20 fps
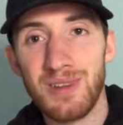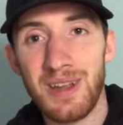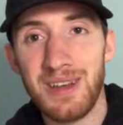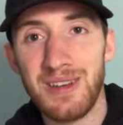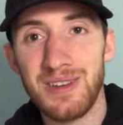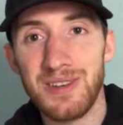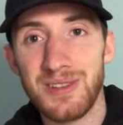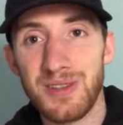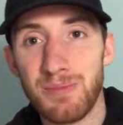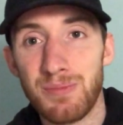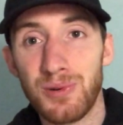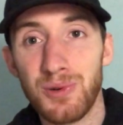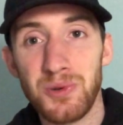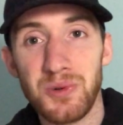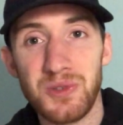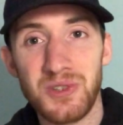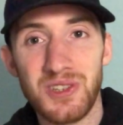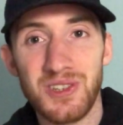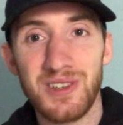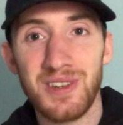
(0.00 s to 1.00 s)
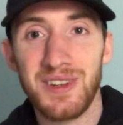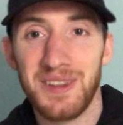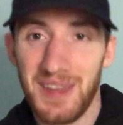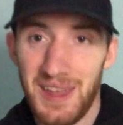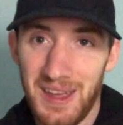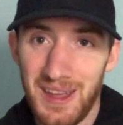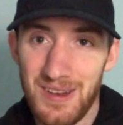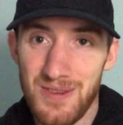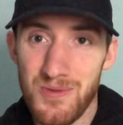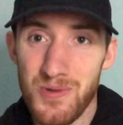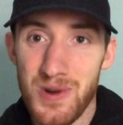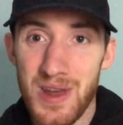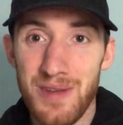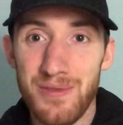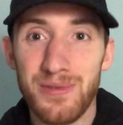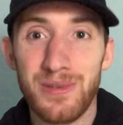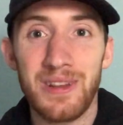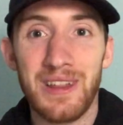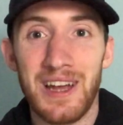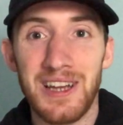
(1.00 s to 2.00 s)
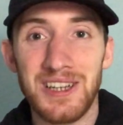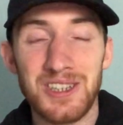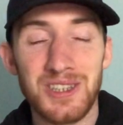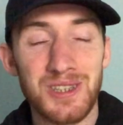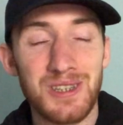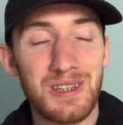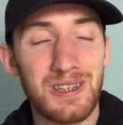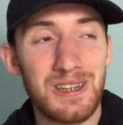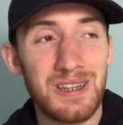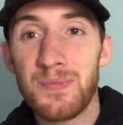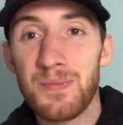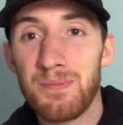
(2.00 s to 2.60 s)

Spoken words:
in his approach and wait for that shot.